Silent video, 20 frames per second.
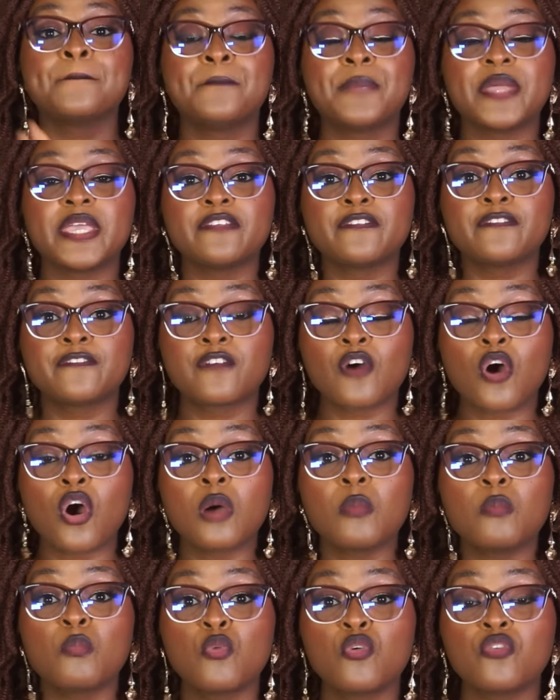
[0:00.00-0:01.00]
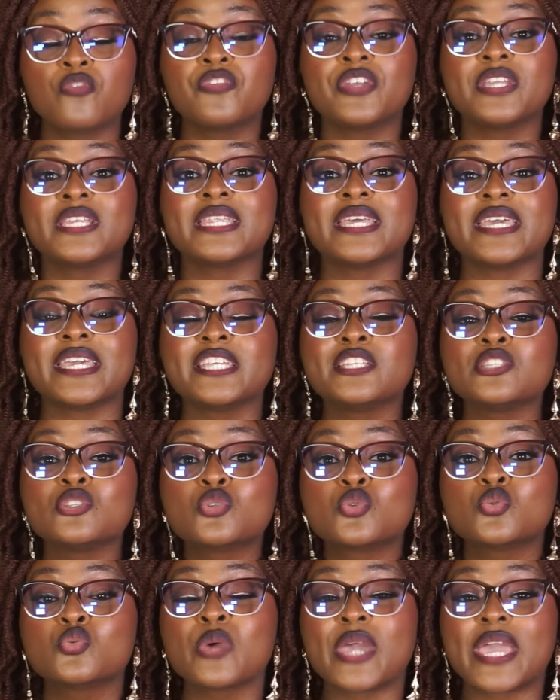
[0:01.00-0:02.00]
Before moving
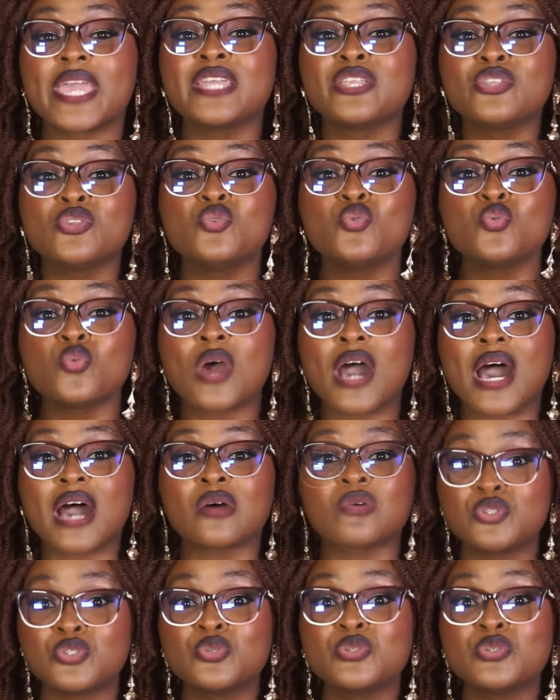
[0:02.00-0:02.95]
into a new house,